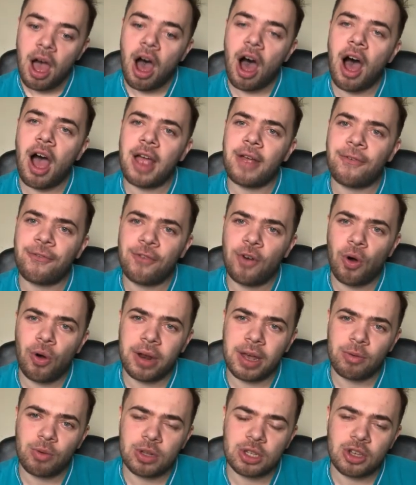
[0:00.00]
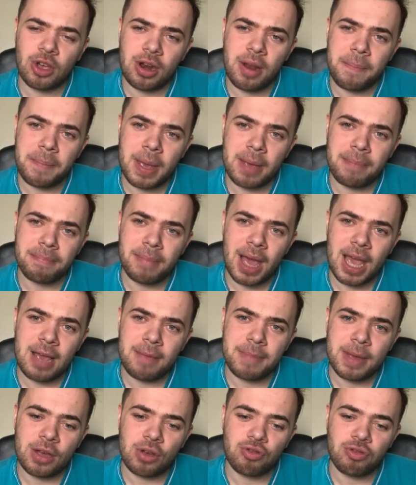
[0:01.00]
I thought it was going to be
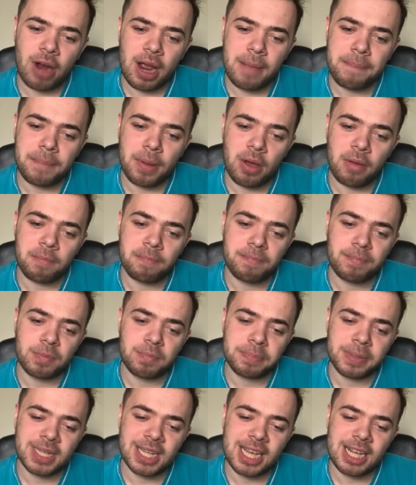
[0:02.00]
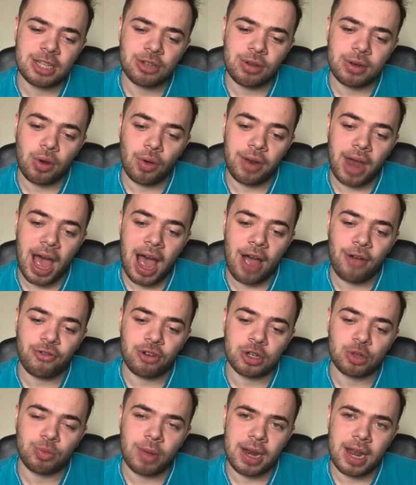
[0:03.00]
maybe great, but teetering on
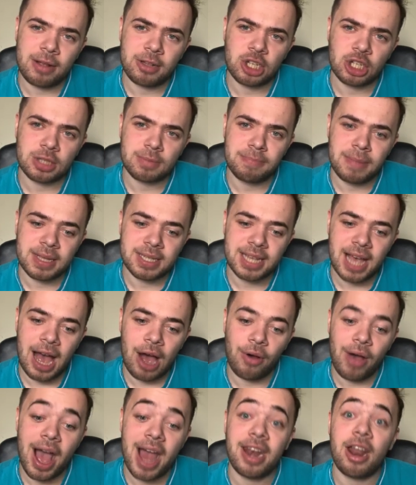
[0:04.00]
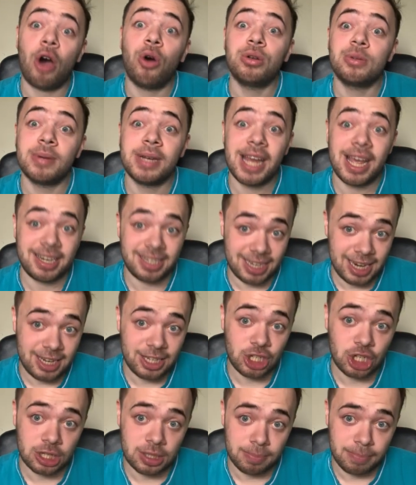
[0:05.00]
average when they just missed out. And ultimately they
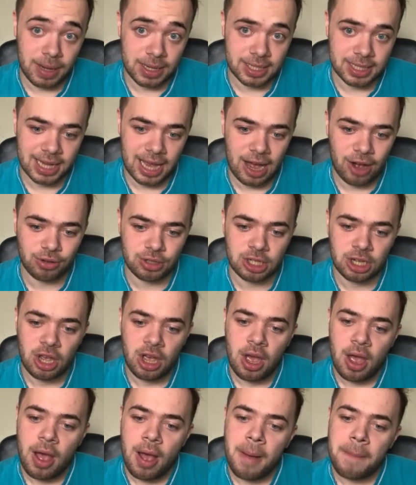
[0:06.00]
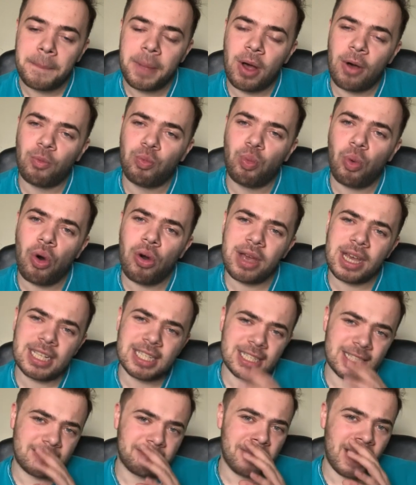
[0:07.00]
did just miss out. But what
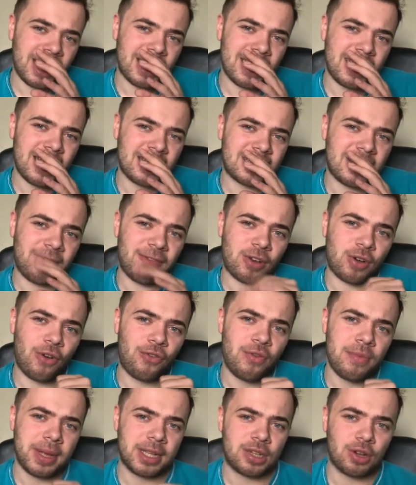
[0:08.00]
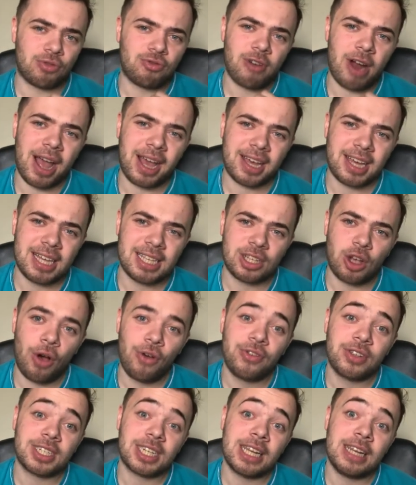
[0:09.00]
is making it difficult for me to rank is
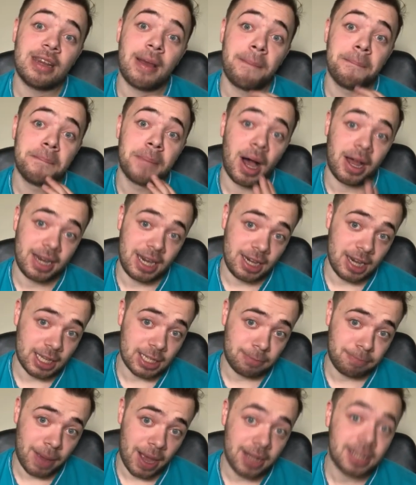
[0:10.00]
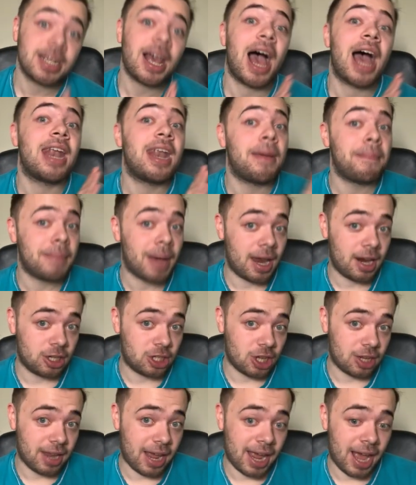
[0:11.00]
obviously the money they spent and the
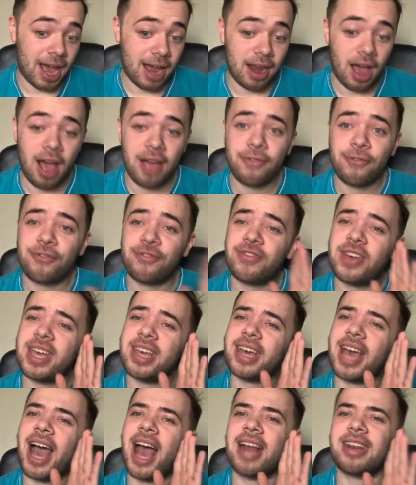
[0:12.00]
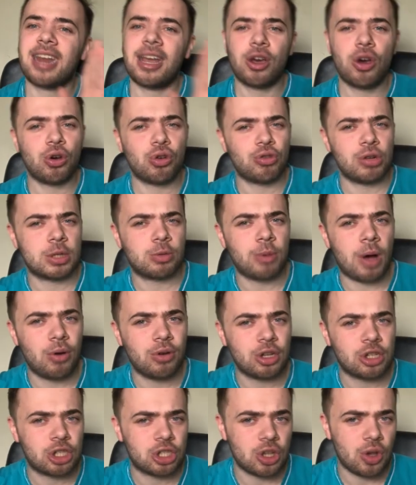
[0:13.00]
manager they had. I think had they got Chris
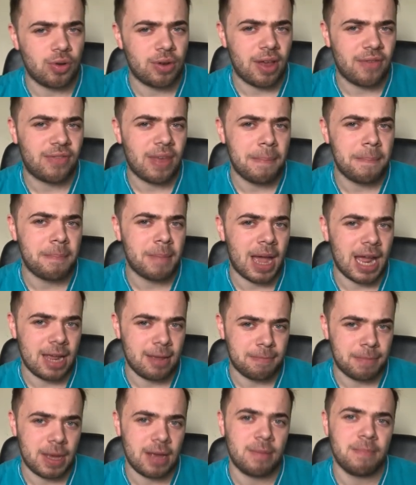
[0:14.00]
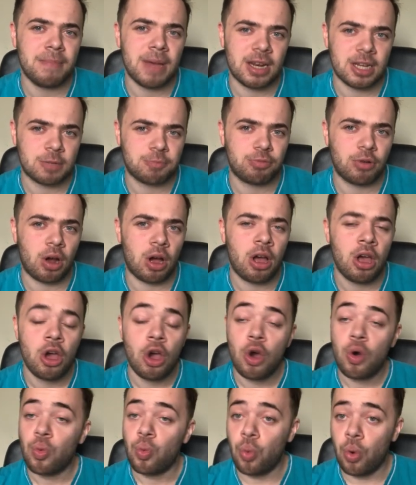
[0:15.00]
Wilder sooner, then maybe Middlesbrough
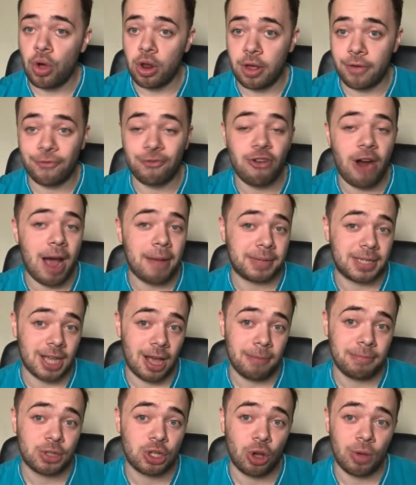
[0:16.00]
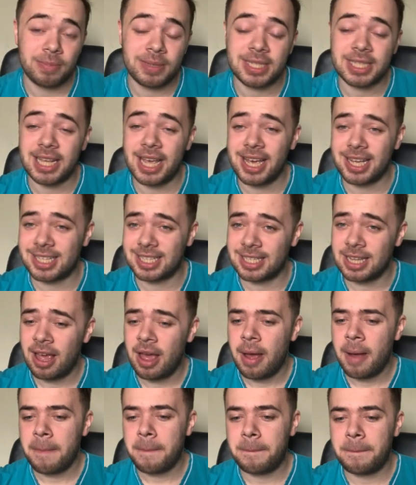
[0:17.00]
would have wrapped up top six.
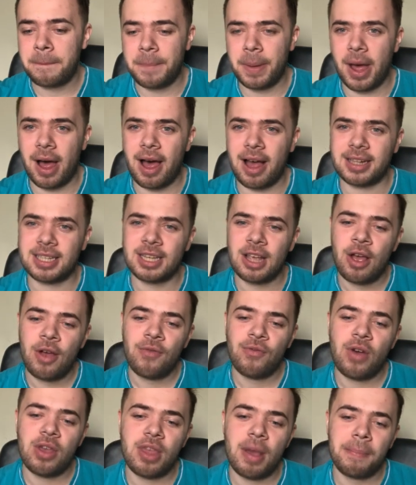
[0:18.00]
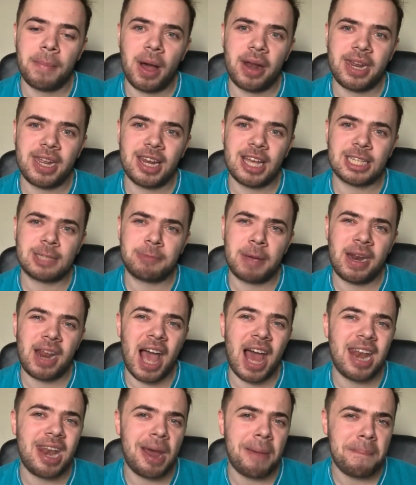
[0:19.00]
But with the money they spent
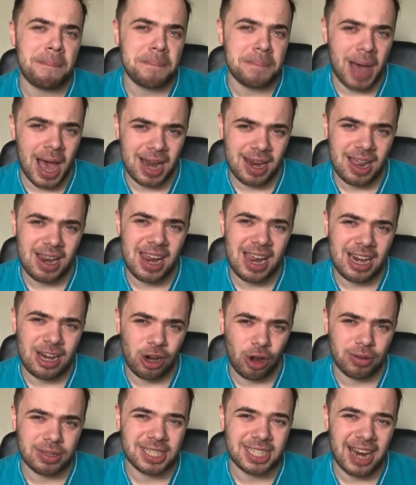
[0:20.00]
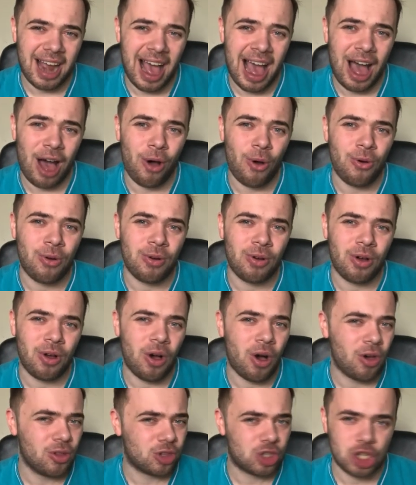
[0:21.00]
and the manner they lost out
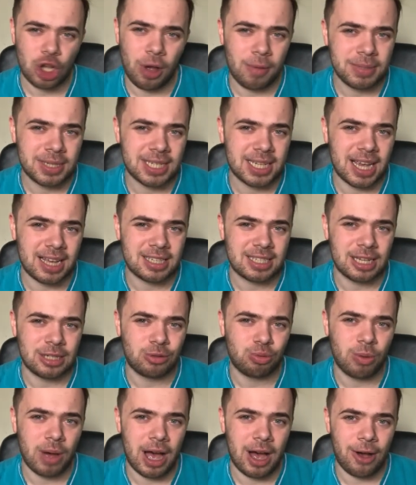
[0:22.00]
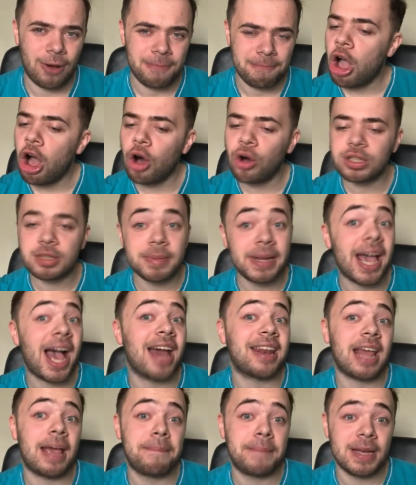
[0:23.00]
on top six as well. Ultimately,
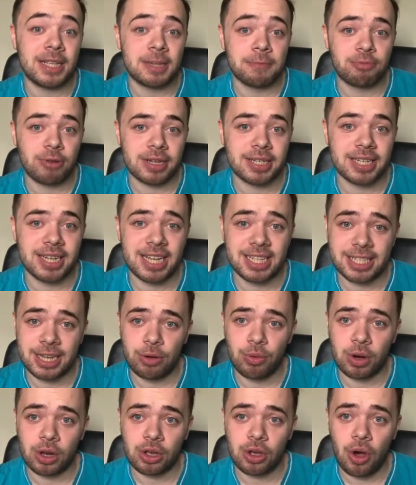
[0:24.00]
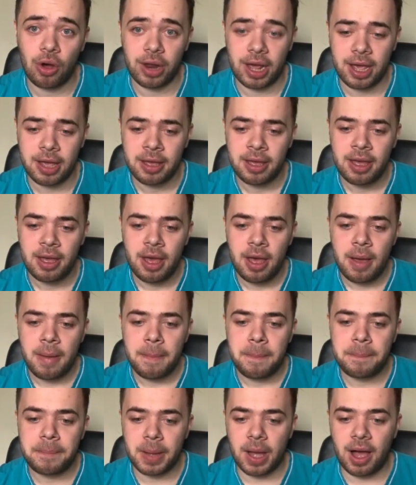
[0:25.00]
had they beaten Preston, they still would have got it.
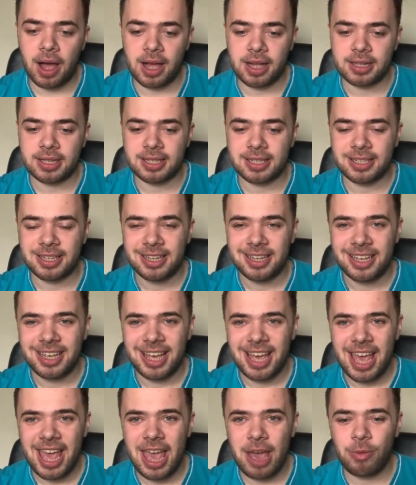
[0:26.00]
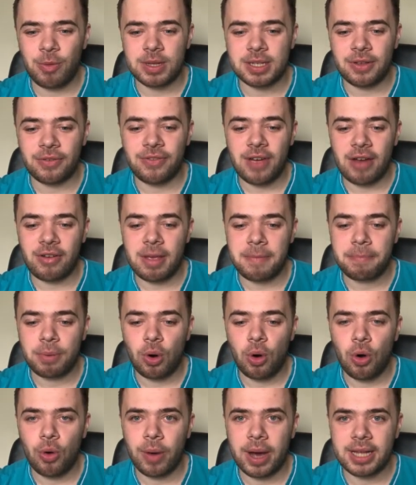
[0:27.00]
But it was a very
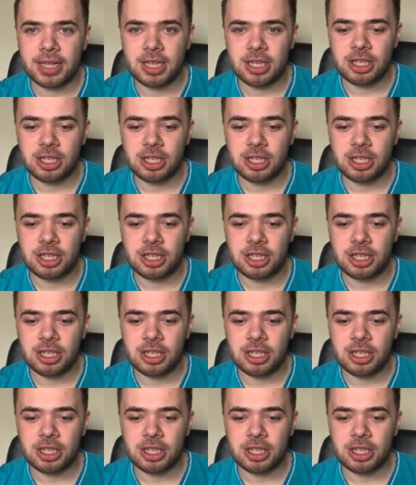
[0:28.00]
poor way to